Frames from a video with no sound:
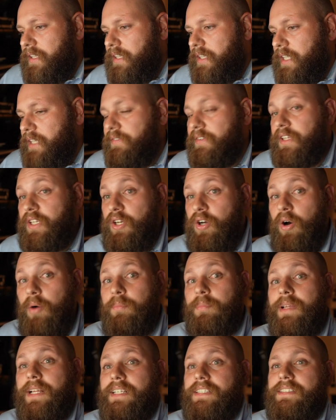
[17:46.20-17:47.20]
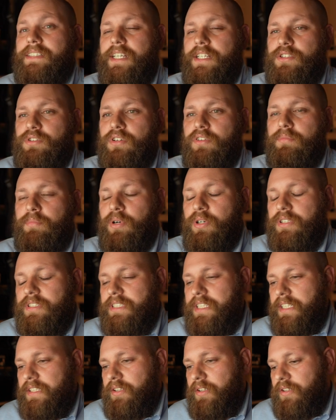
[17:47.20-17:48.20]
Given the complex nature of modern
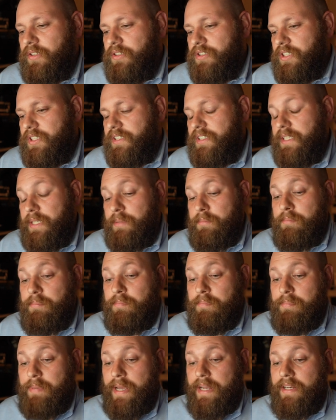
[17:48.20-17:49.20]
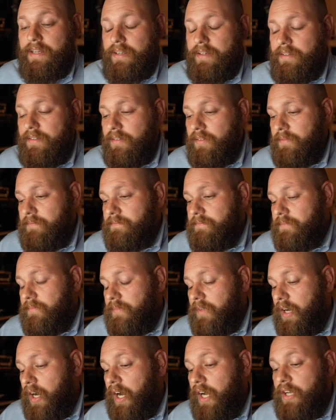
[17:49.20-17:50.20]
technologies, the embedded
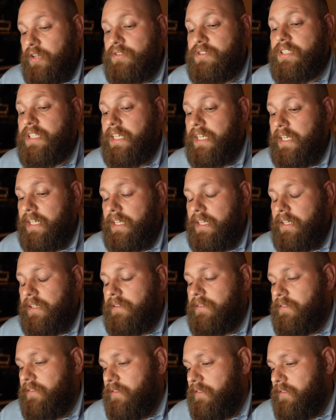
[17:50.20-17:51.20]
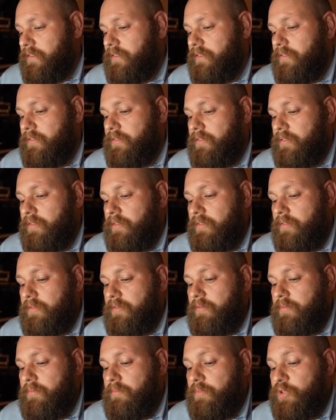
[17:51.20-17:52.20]
IoT,
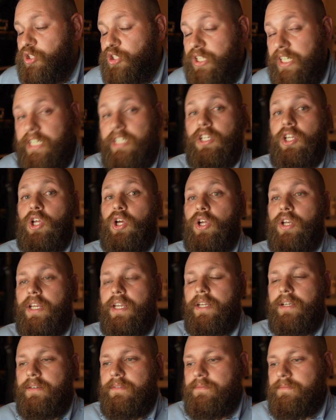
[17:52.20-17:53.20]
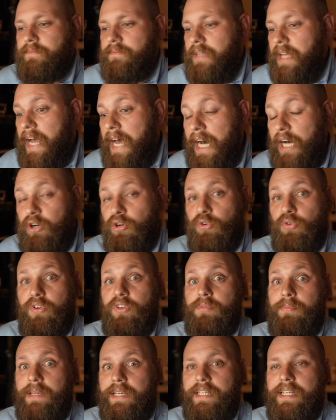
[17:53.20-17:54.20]
machine learning,
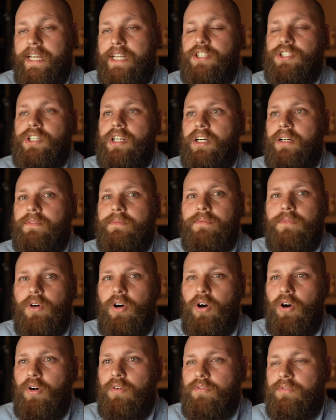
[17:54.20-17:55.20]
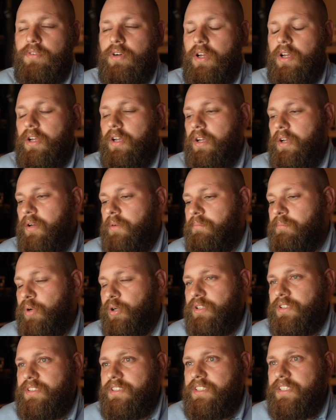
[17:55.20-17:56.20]
algorithmic nature of
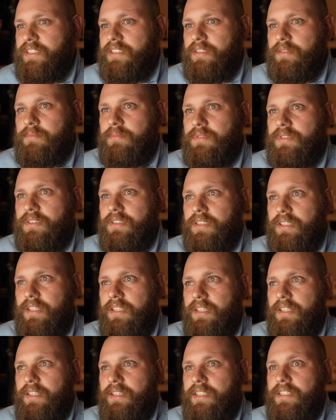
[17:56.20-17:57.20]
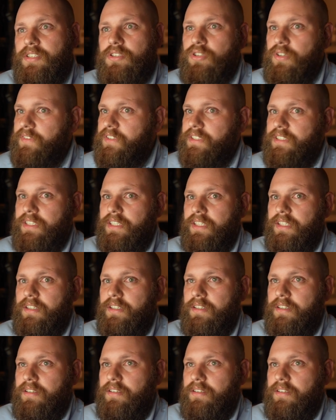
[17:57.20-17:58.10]
modern systems, this is obviously